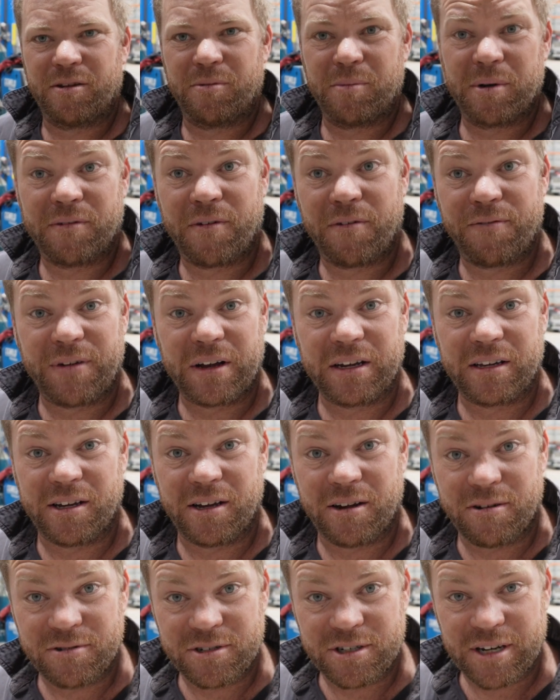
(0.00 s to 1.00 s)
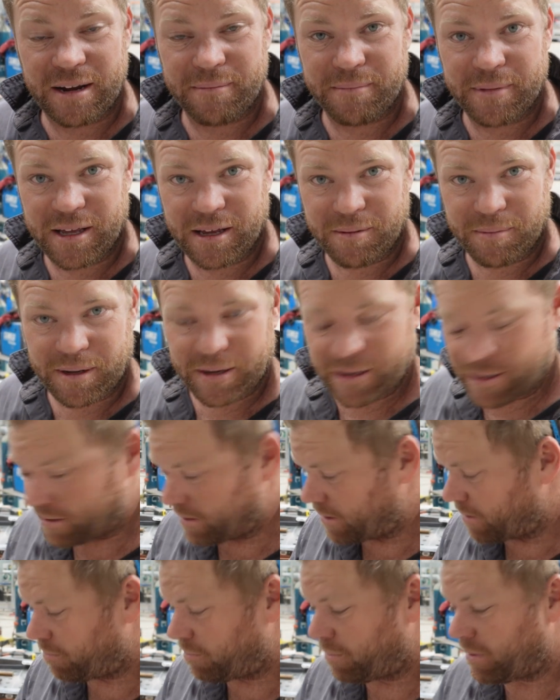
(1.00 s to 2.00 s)
a bit of a funky old shape there, but
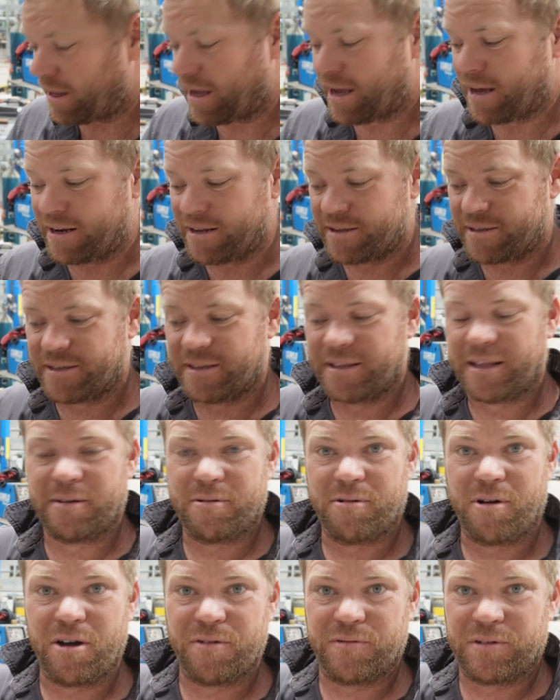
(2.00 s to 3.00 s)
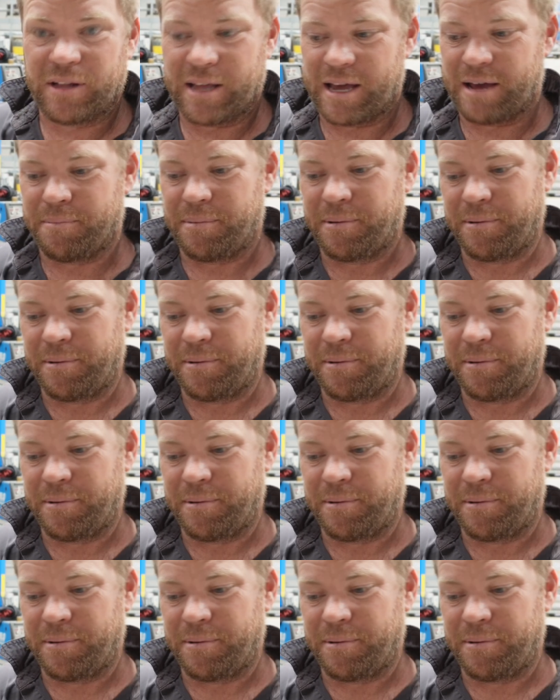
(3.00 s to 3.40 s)
the plan is that they will overlap